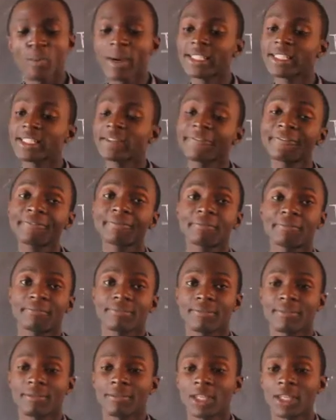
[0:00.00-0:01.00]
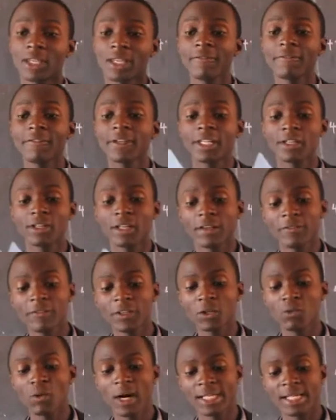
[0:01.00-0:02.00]
But if
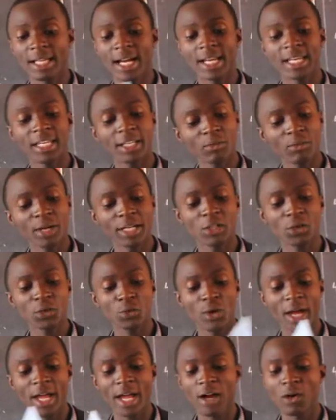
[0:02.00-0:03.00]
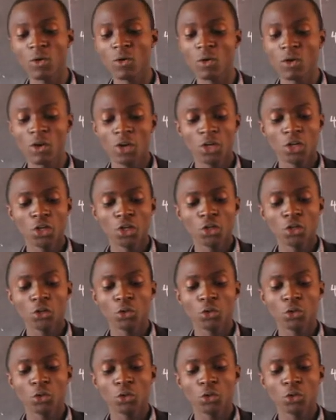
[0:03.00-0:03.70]
it was an equilateral triangle,